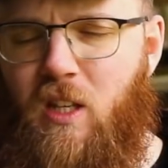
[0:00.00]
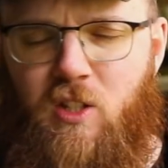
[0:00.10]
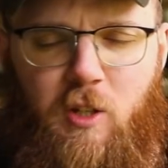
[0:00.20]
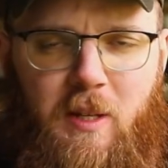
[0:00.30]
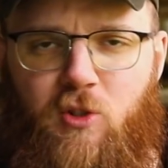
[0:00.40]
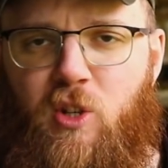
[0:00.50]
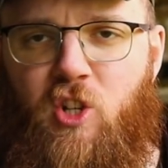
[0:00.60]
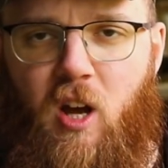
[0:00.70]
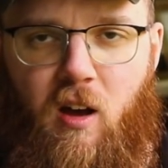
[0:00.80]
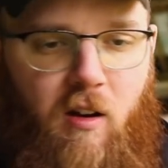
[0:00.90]

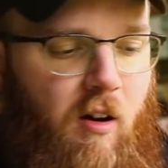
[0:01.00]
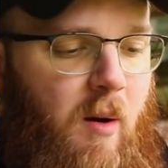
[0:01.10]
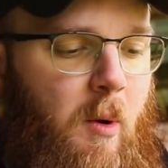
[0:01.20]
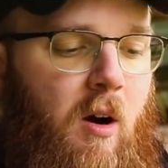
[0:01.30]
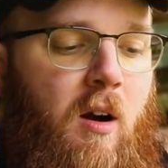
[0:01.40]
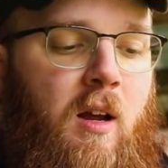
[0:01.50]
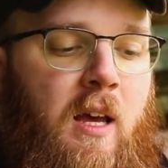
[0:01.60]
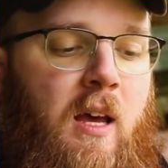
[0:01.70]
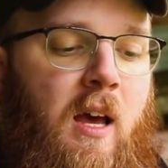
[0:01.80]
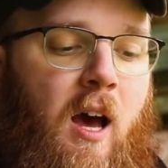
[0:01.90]
Trijicon
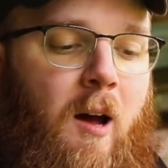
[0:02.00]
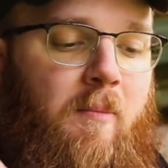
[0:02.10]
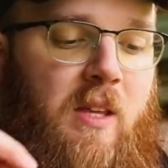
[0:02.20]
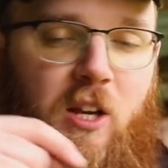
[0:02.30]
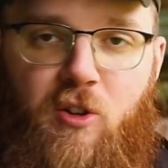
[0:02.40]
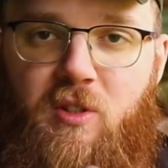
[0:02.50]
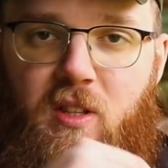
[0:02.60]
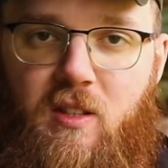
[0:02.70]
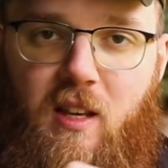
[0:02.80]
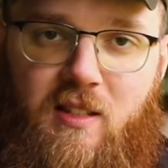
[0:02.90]
RMR, here's
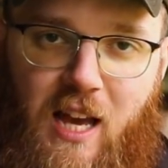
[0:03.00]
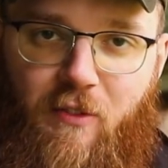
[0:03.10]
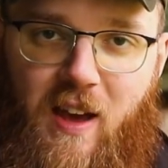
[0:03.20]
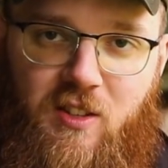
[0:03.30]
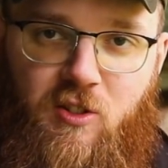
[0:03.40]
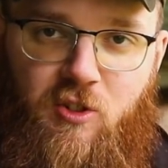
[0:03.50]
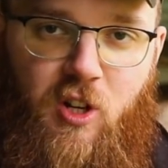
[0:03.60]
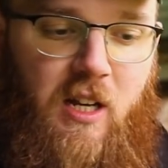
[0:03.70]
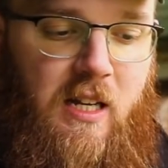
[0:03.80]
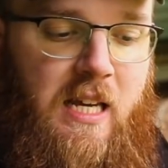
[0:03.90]
the exact fasteners
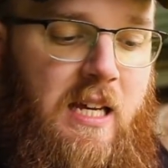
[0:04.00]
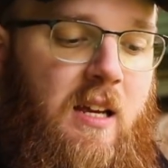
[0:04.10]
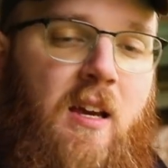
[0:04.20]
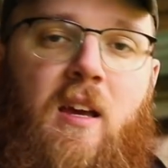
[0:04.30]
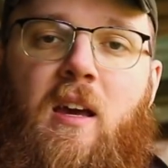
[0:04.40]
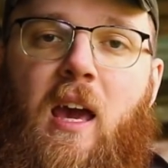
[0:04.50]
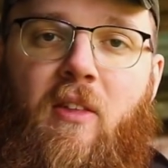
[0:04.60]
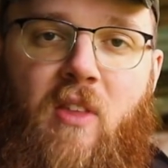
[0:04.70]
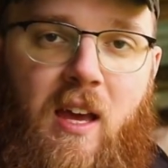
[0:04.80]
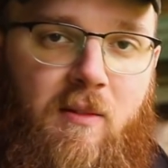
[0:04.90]
you're going to need,
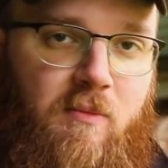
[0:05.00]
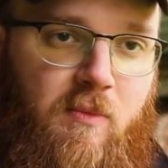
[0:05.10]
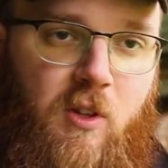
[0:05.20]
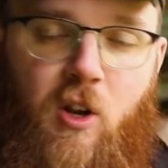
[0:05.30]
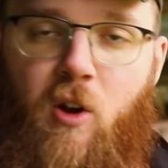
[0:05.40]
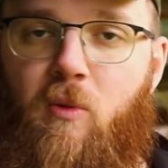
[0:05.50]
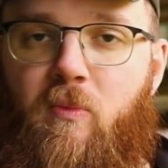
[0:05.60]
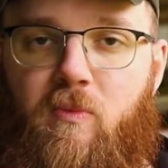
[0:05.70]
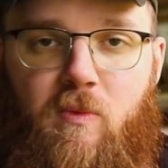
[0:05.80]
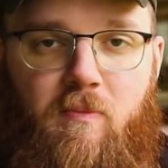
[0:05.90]
and then,
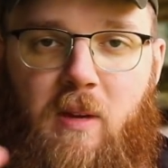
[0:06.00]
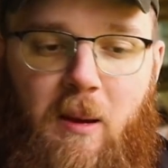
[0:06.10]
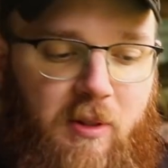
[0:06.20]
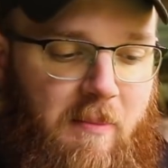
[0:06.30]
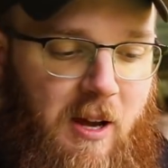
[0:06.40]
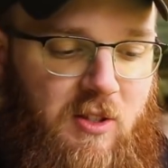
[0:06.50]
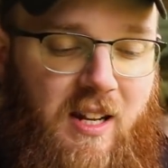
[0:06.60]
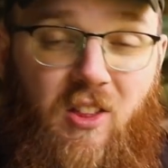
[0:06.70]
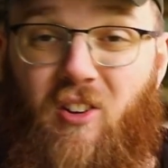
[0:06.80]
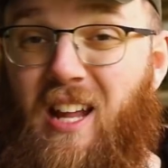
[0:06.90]
be able to mount it
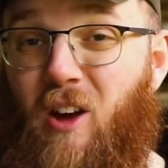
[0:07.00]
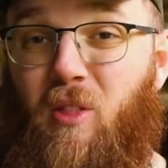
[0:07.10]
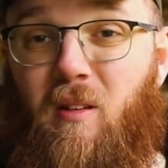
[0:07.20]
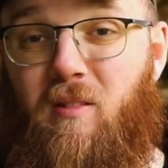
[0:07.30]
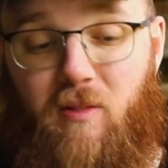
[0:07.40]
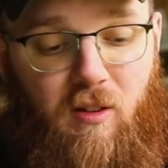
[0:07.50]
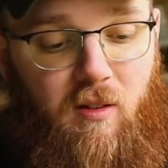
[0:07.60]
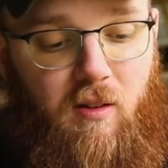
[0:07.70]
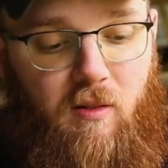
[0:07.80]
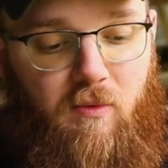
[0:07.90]
in there. Now,
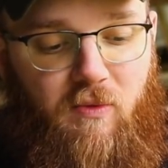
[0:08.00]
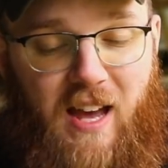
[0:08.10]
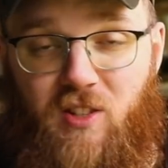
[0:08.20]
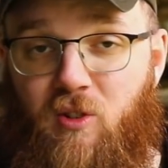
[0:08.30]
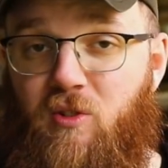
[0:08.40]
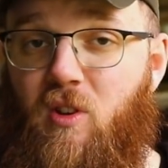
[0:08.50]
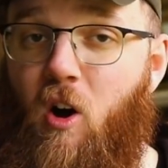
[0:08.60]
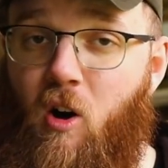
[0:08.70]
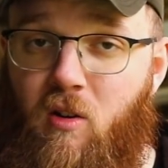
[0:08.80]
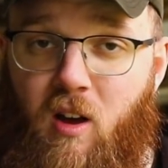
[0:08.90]
the fasteners
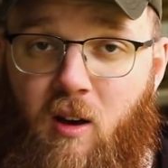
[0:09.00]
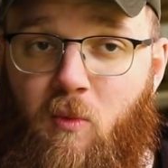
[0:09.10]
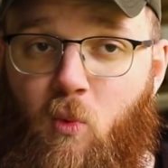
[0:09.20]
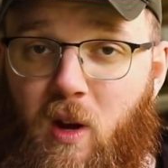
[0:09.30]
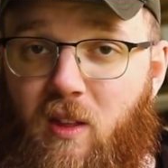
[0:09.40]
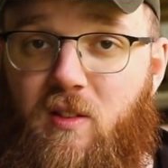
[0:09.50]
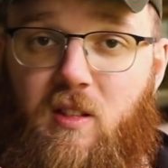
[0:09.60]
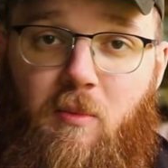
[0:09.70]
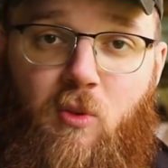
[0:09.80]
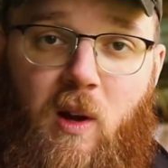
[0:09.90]
all come with
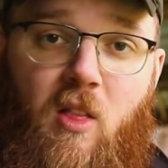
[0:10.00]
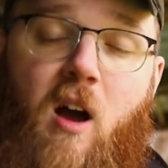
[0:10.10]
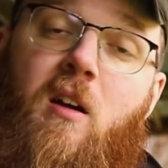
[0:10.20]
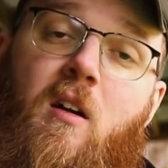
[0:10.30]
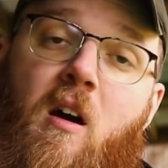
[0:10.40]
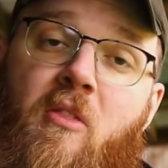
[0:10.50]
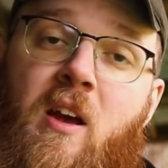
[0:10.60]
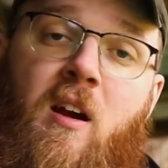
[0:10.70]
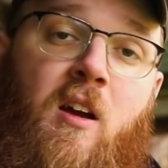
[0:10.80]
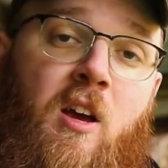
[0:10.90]
some thread locker on
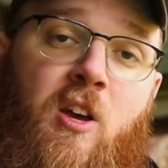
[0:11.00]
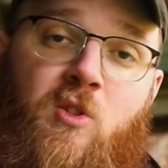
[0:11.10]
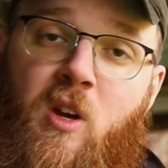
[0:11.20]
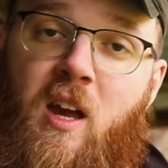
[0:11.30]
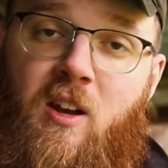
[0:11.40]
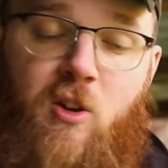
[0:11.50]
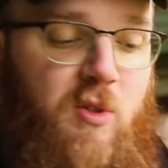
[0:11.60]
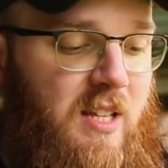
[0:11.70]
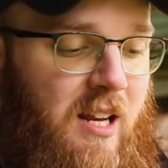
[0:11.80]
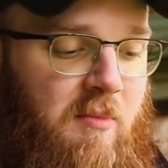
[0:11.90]
there, so all you got to do
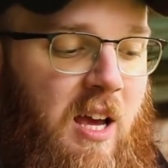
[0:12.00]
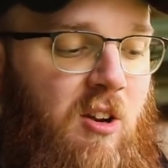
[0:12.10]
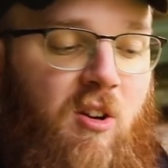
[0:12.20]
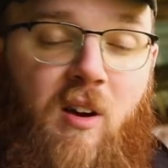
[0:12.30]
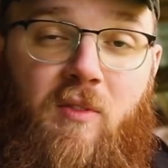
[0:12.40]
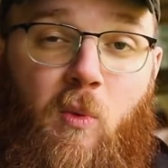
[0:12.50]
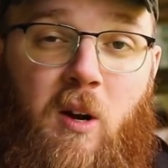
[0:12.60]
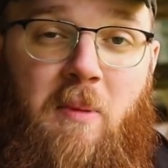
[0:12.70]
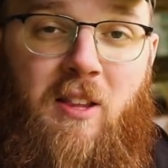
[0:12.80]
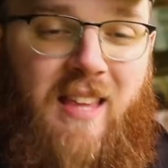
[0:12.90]
is tighten them down. You don't have to
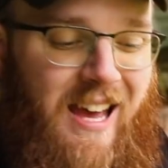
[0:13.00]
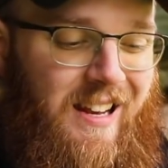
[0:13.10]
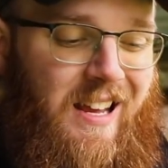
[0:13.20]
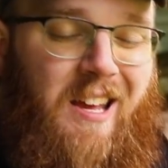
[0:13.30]
worry about that.